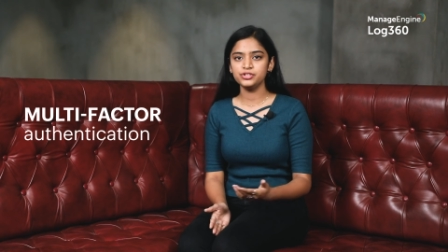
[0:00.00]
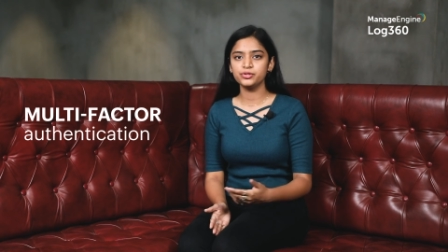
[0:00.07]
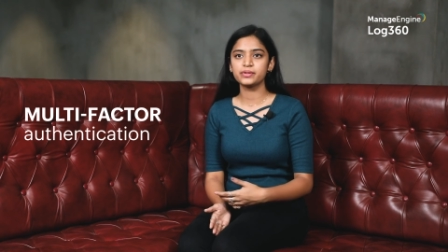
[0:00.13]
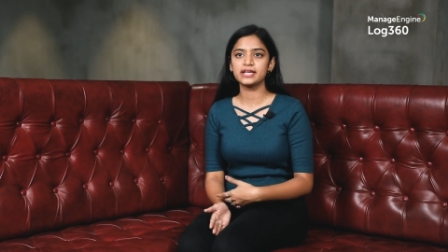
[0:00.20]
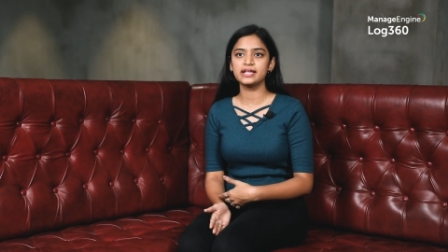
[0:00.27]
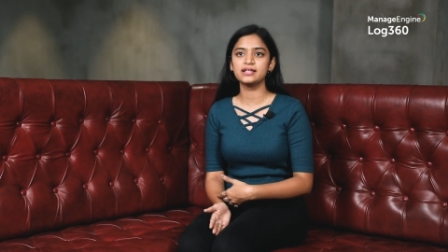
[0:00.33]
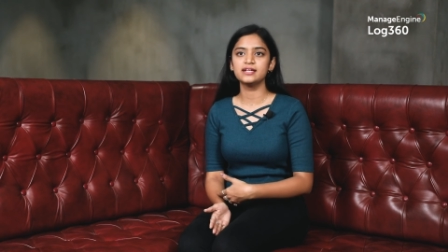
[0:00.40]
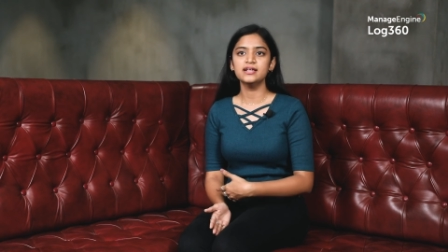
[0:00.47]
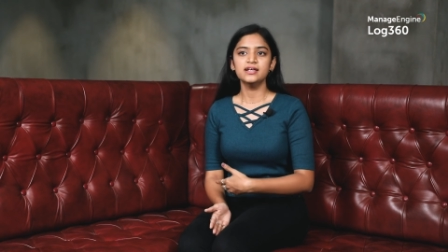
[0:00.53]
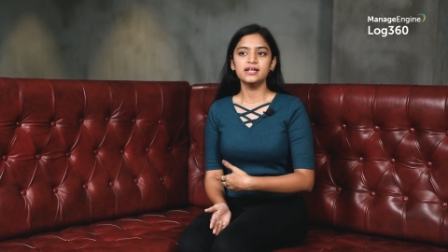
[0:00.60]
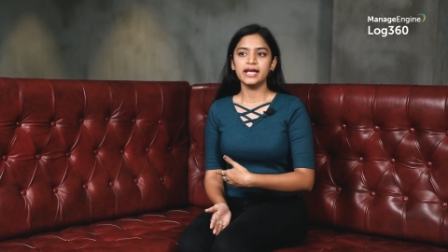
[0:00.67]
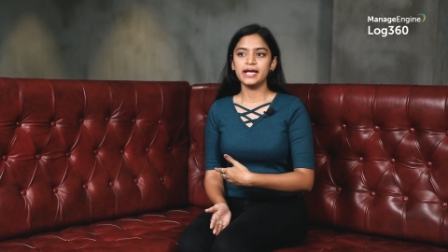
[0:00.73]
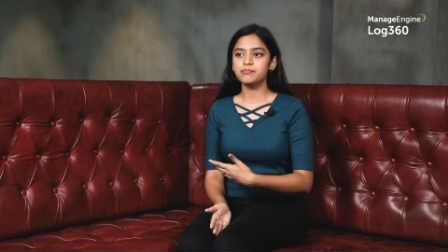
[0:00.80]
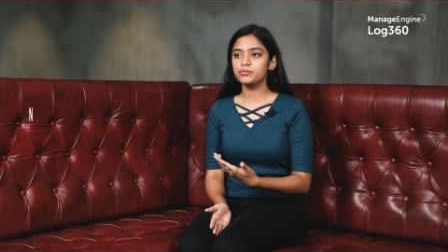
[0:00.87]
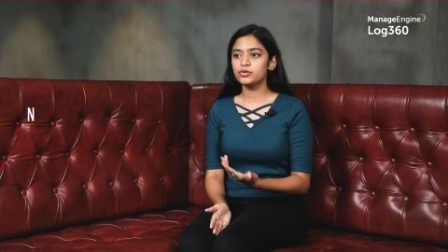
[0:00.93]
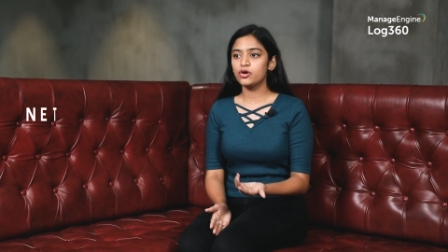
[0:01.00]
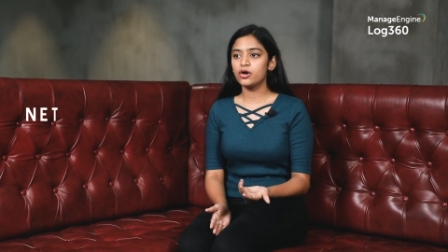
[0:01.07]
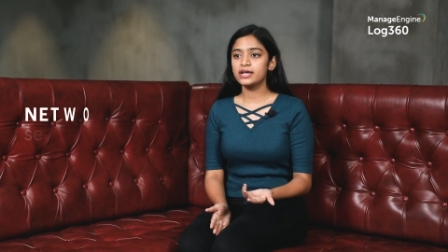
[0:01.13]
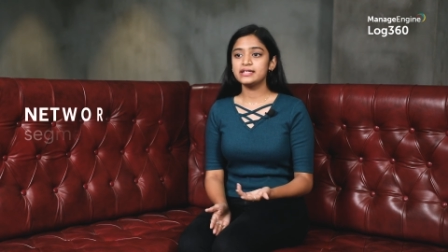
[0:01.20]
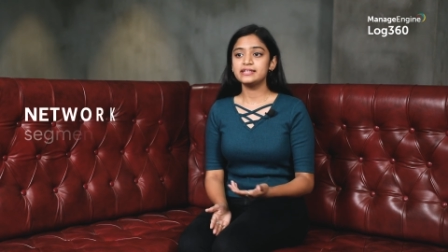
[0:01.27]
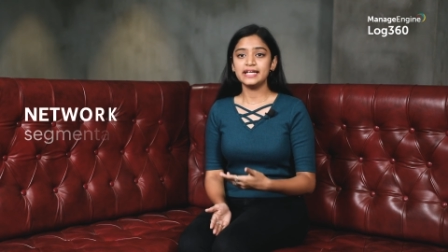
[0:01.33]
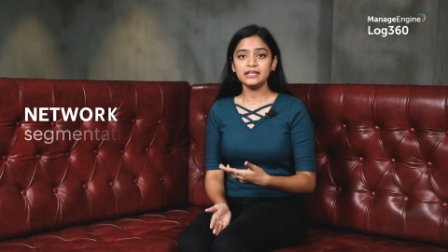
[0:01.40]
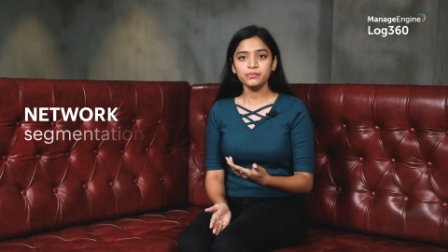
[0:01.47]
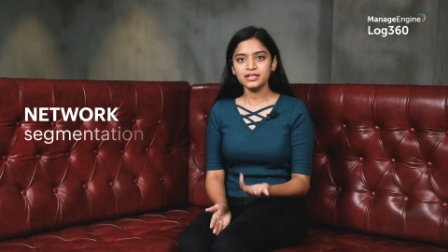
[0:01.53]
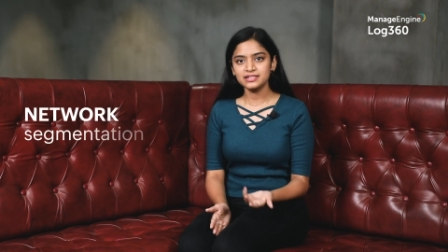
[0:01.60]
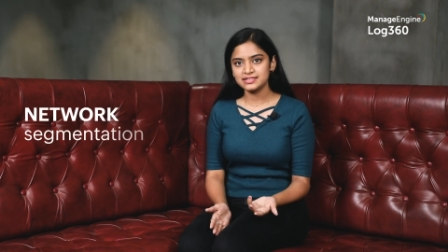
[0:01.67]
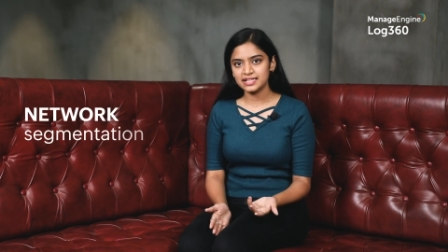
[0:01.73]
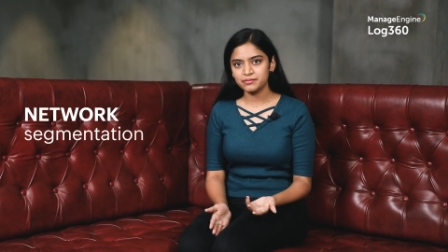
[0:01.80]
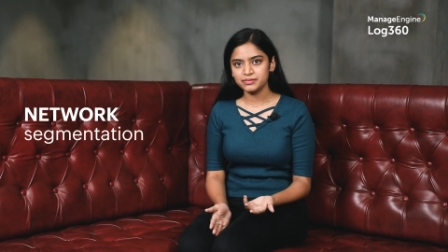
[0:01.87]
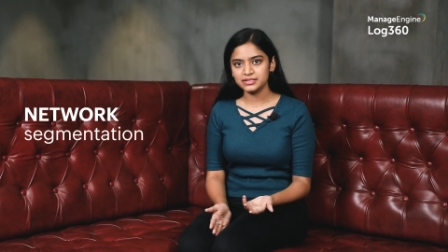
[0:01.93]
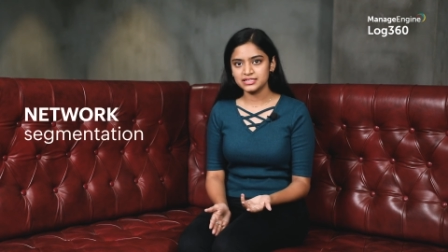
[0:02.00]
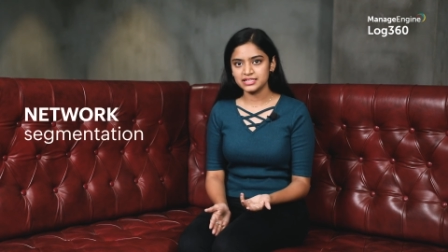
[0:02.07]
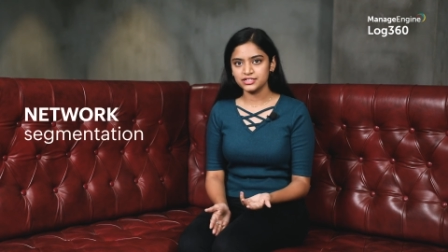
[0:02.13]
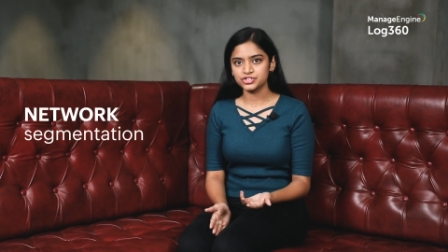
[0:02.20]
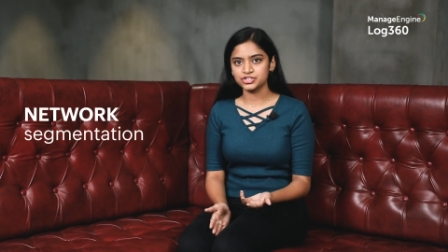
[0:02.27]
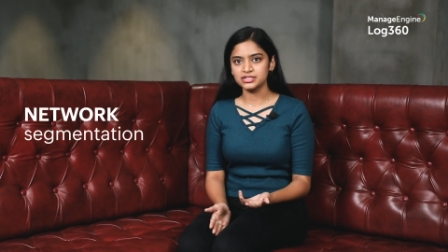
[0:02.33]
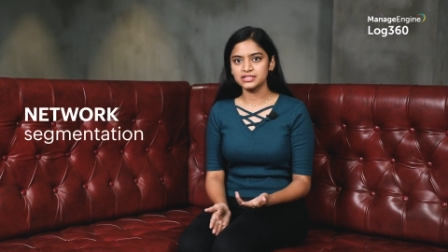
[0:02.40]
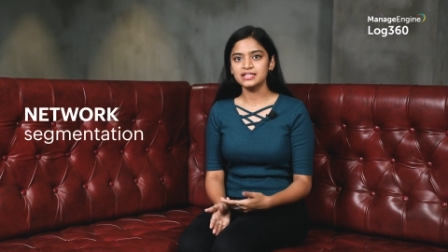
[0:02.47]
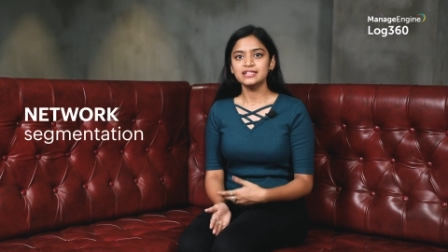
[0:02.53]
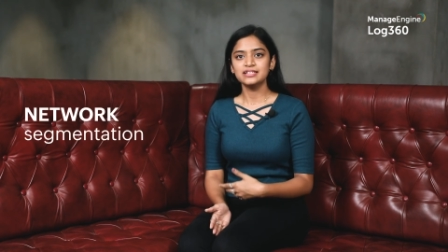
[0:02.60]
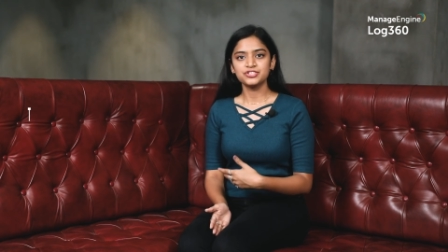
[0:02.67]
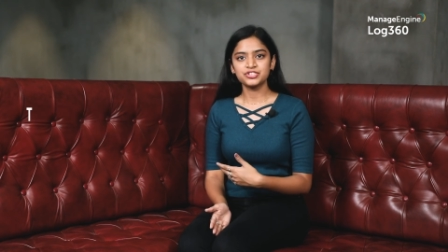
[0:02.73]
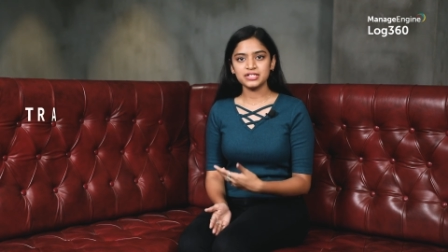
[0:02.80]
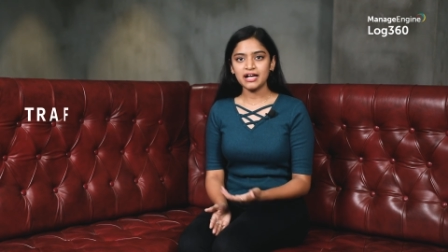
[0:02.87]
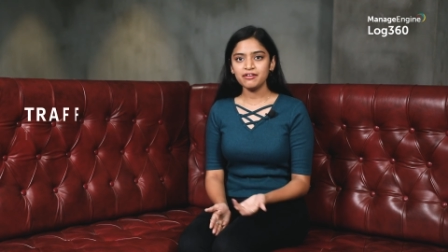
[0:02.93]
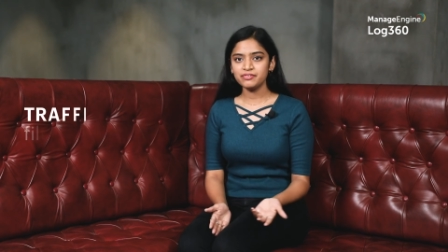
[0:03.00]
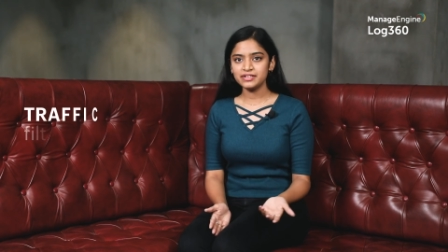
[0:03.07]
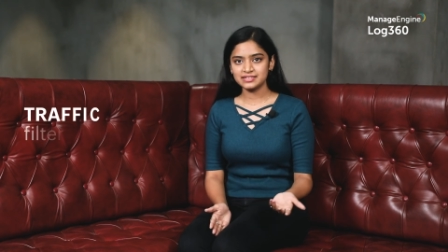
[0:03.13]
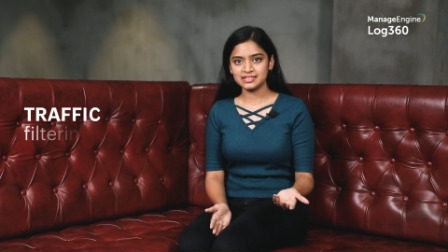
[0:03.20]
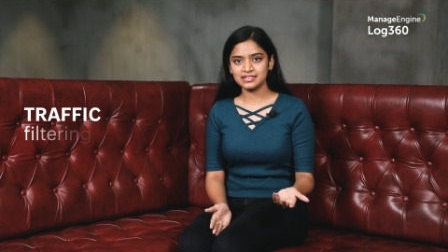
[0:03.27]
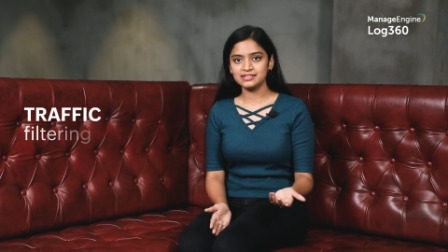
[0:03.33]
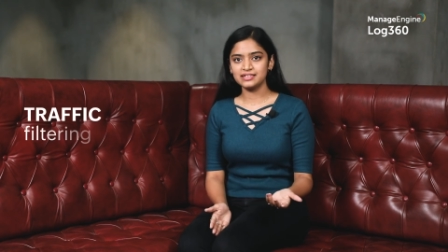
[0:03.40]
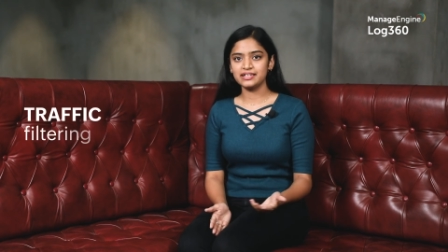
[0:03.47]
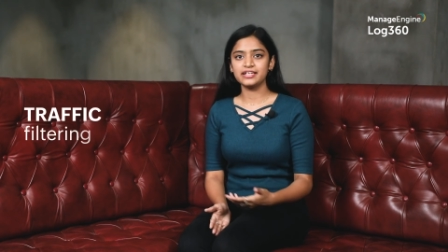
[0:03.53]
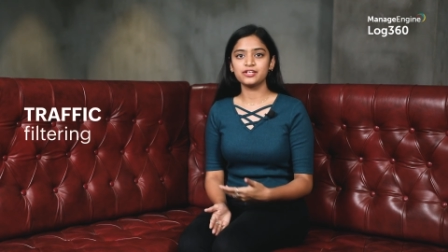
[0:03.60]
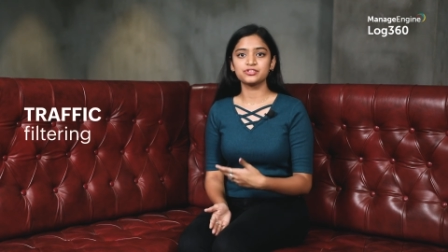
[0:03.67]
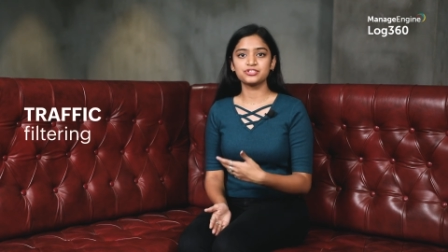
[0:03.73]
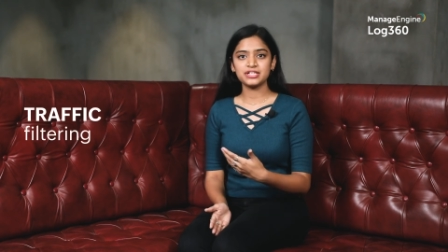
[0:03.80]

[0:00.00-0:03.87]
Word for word: You can employ network segmentation, traffic signaling, or